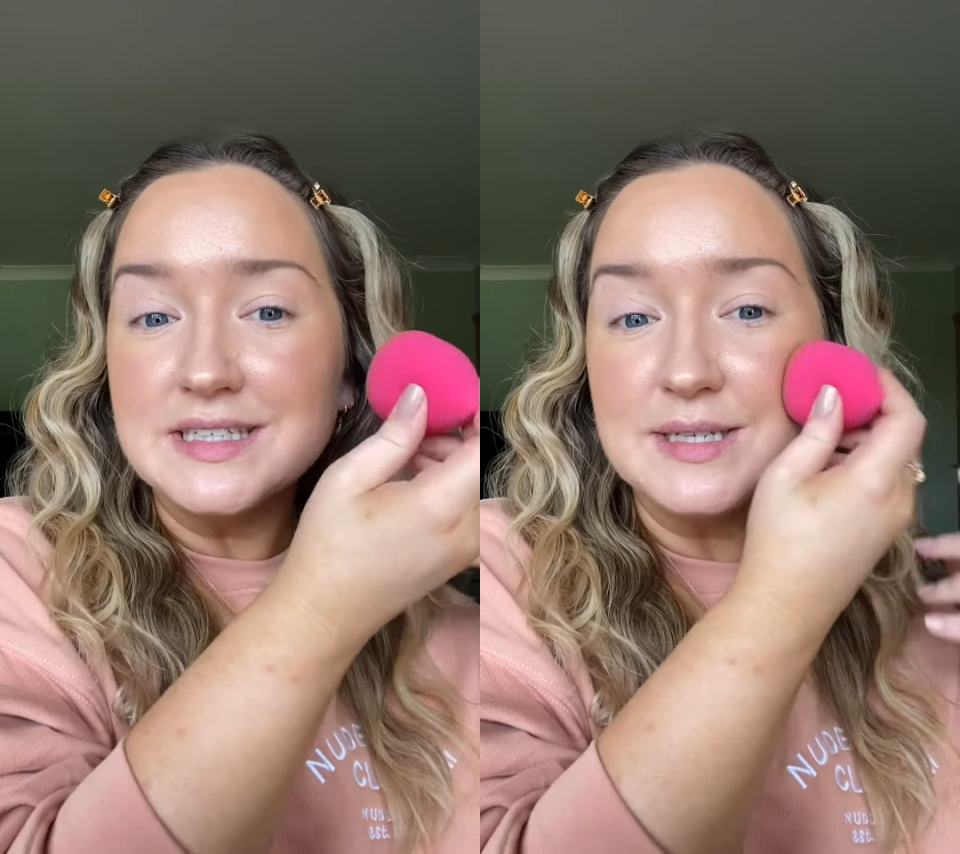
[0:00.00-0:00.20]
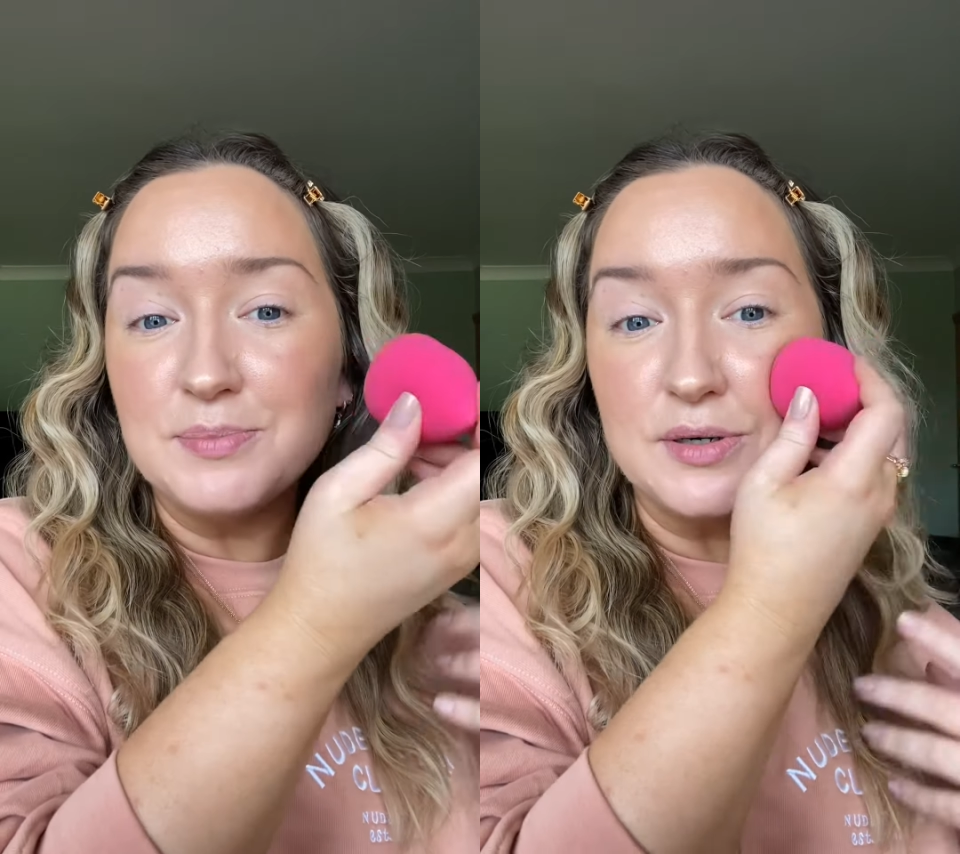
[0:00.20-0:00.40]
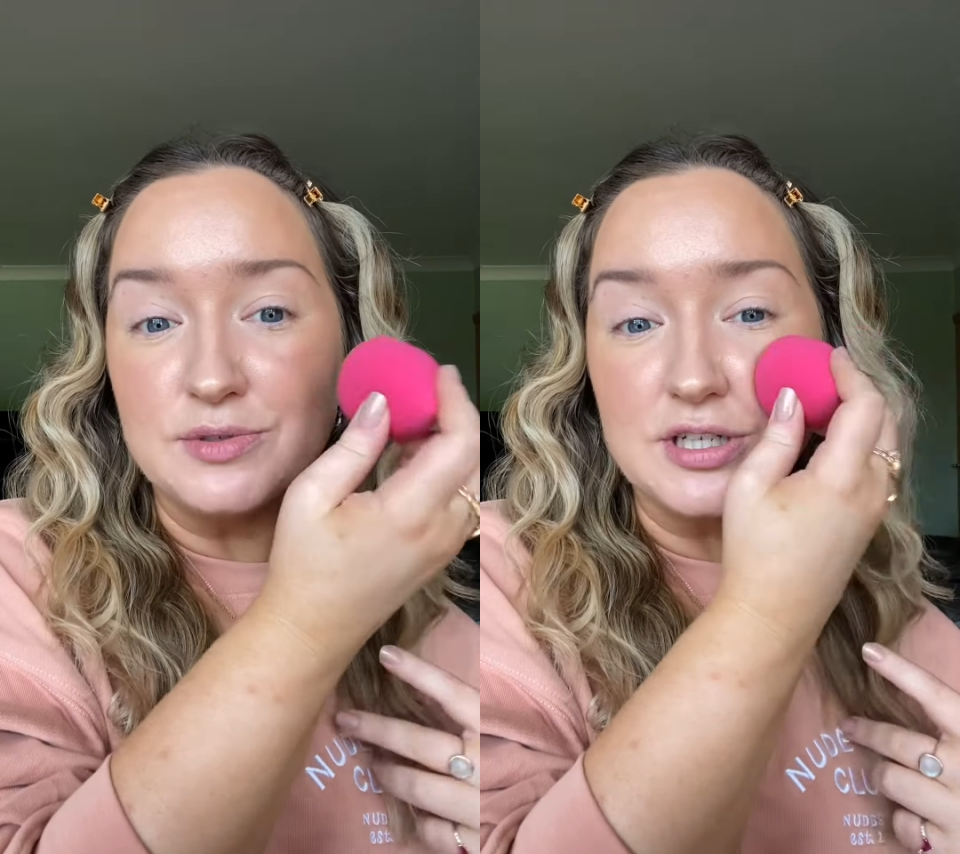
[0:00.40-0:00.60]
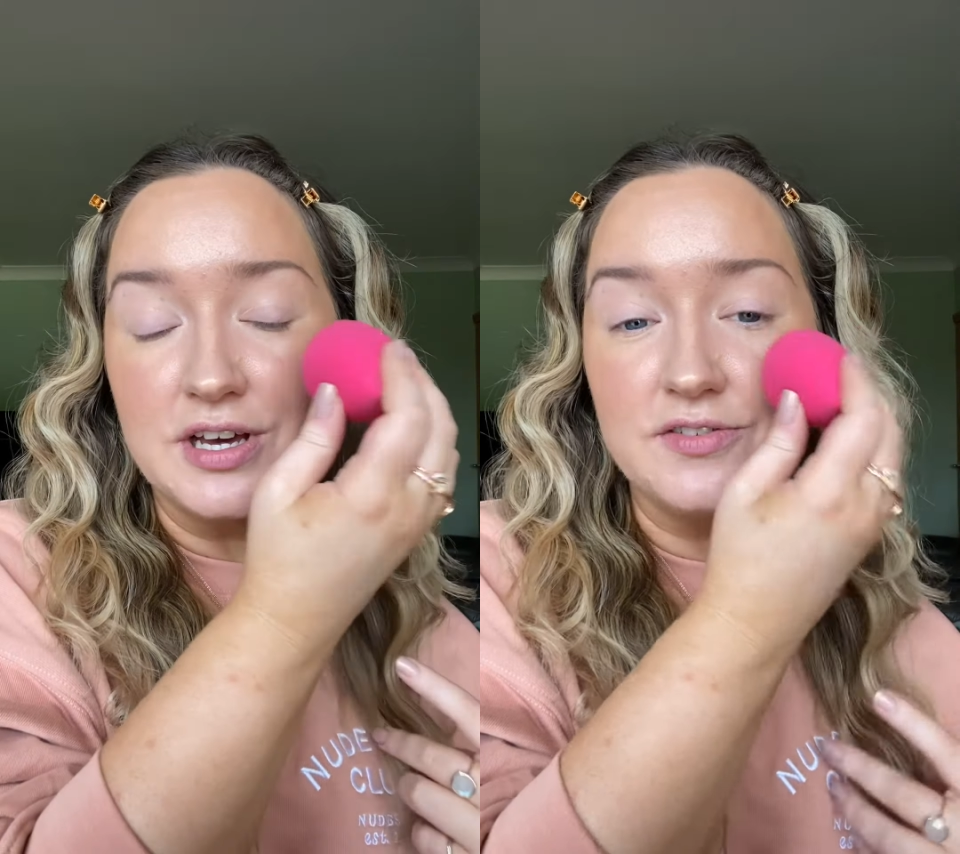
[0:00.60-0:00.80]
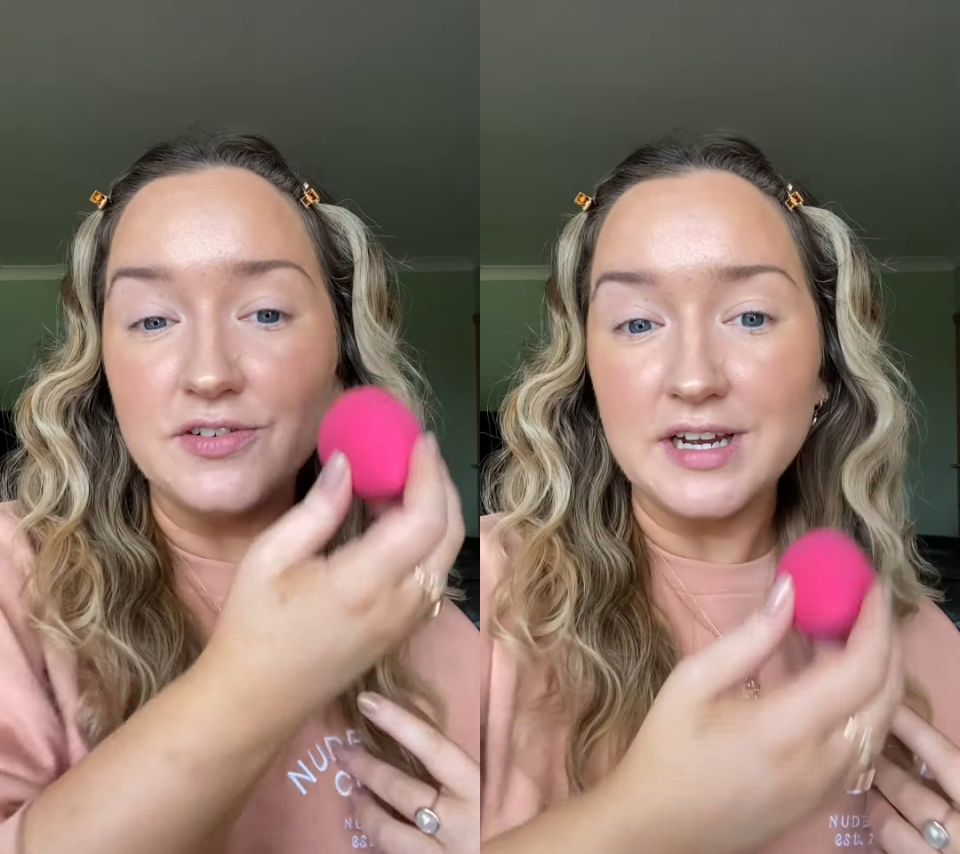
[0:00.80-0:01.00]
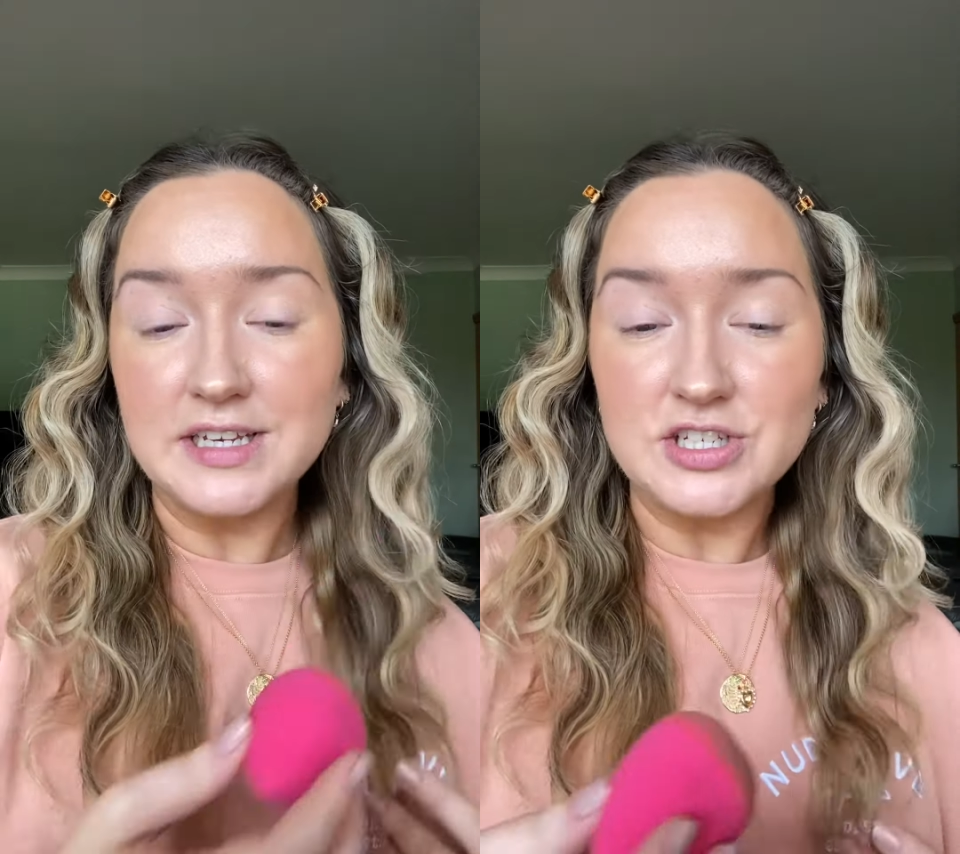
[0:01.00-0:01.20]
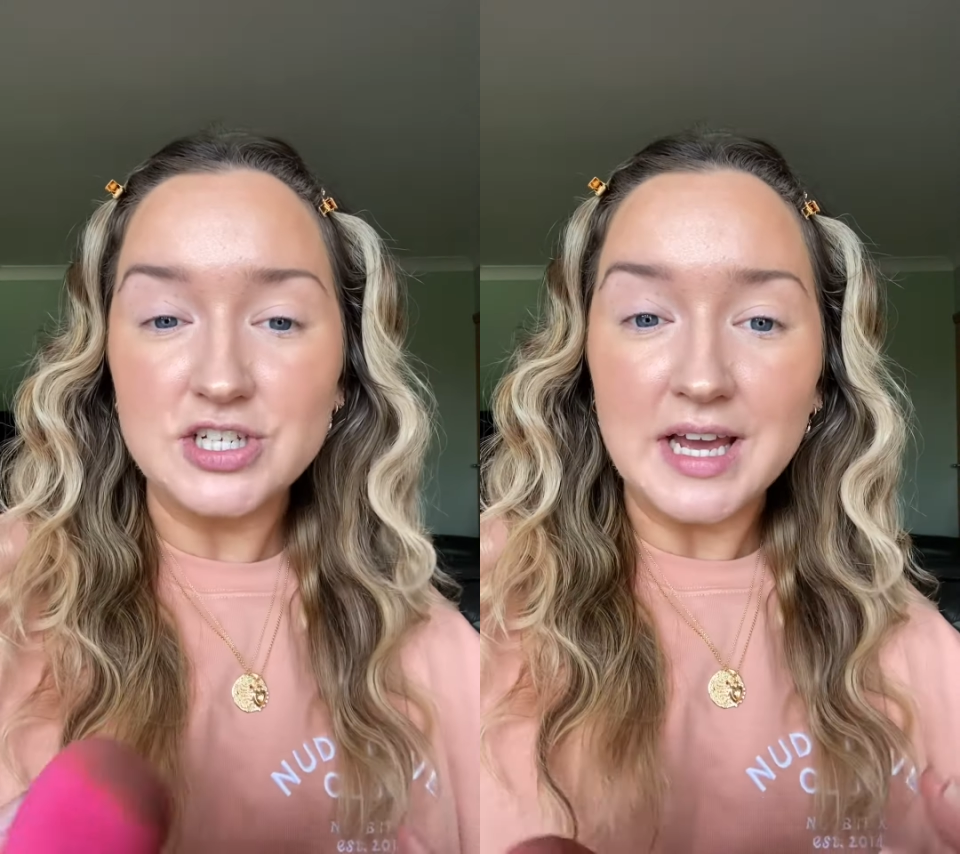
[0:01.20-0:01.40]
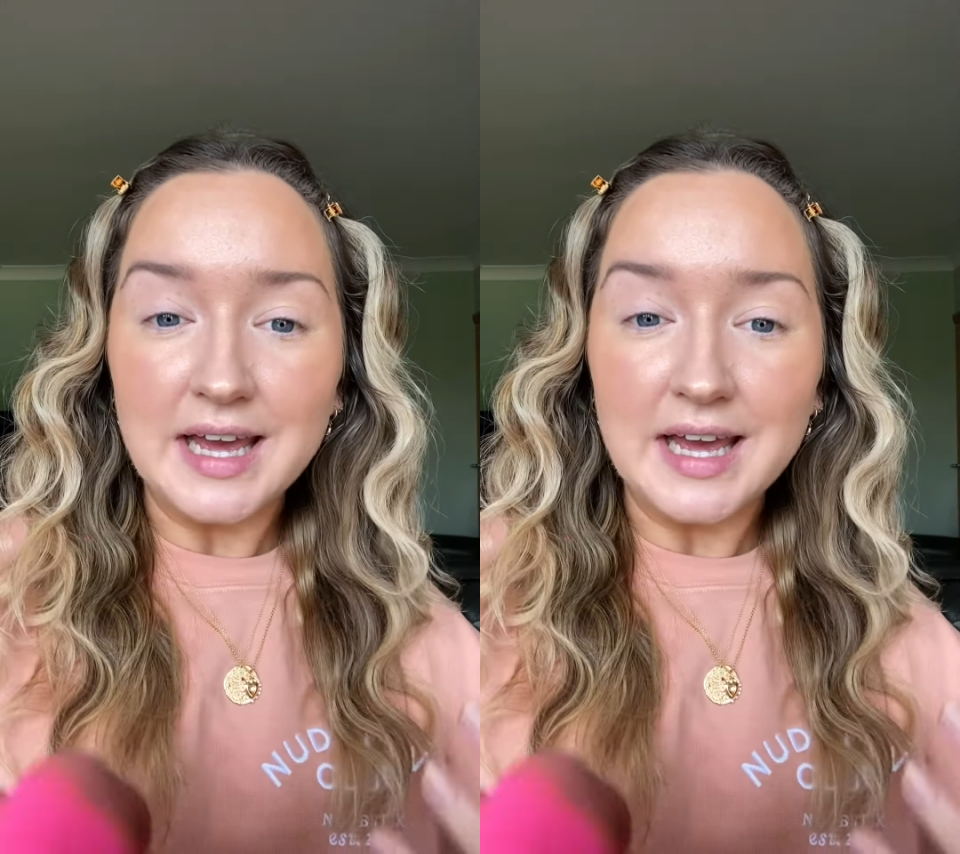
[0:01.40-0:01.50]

to build coverage,